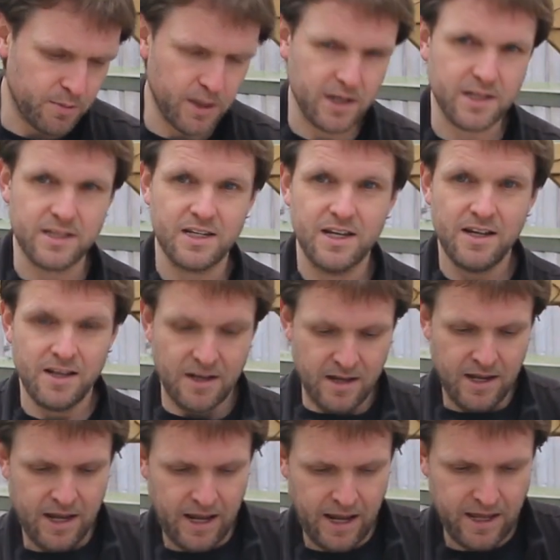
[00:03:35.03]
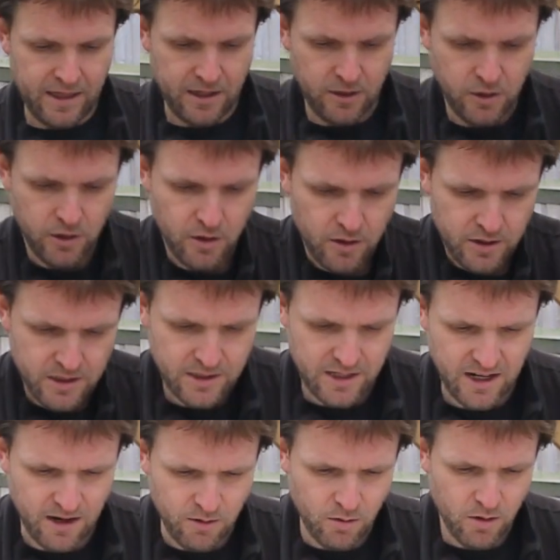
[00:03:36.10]
because the New York
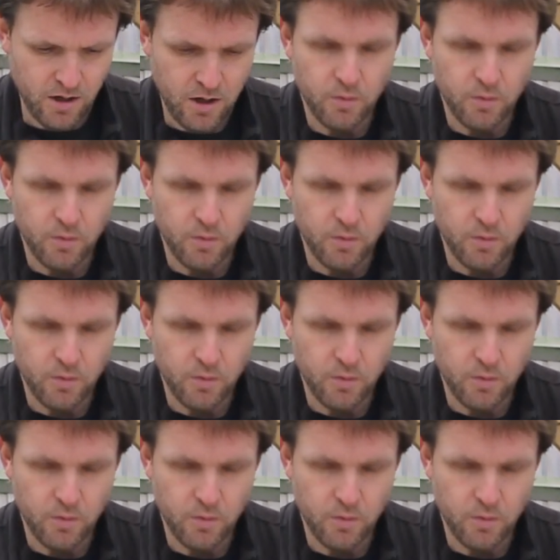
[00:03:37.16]
style,